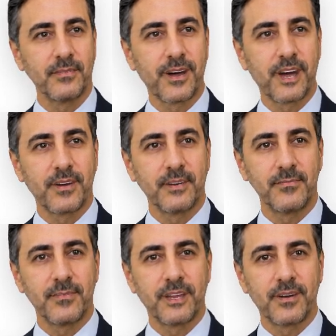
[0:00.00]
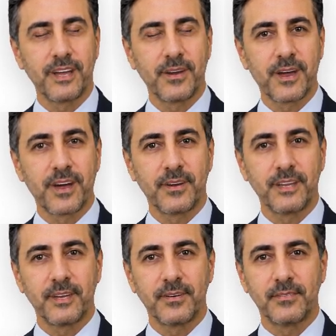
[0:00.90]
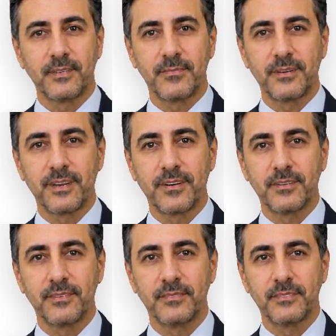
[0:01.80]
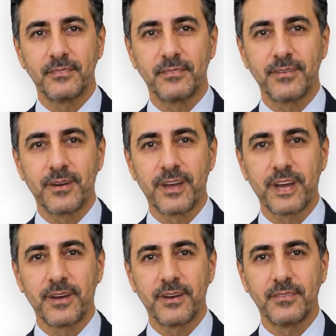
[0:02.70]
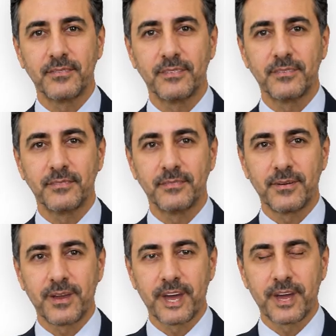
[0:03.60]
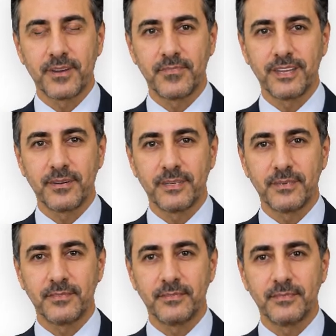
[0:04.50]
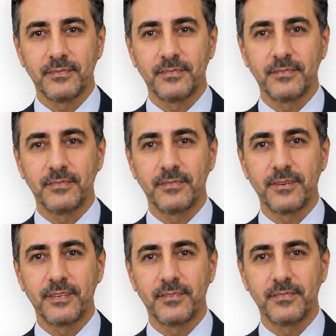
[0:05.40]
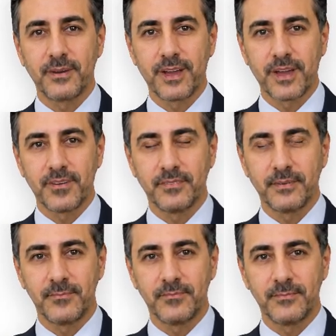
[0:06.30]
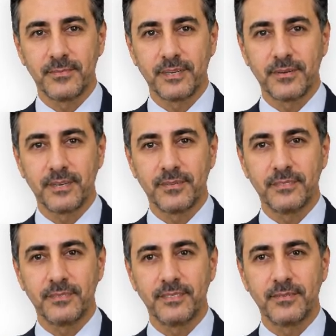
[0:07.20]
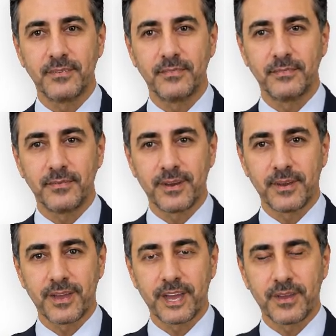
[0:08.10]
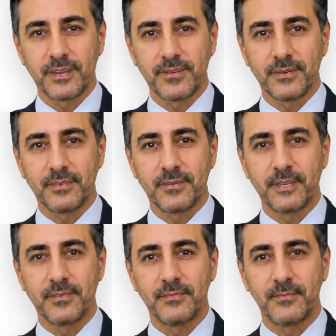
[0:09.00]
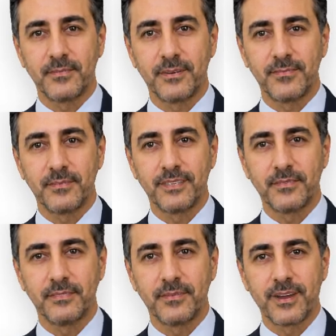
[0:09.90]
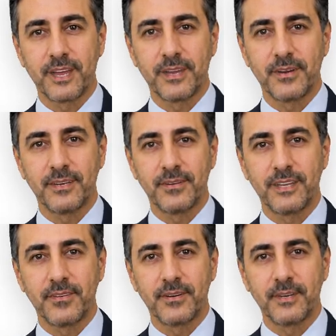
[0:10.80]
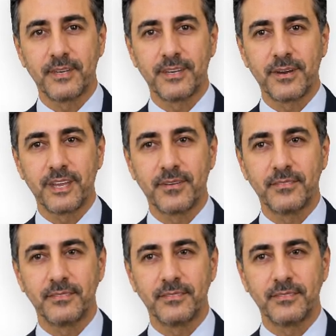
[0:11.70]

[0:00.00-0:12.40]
It also means the next clinician who opens this case sees a consultation, not a wall of text. You're not filling in a form for bureaucracy's sake. You're laying out the visits so both a machine and a colleague can follow your reasoning.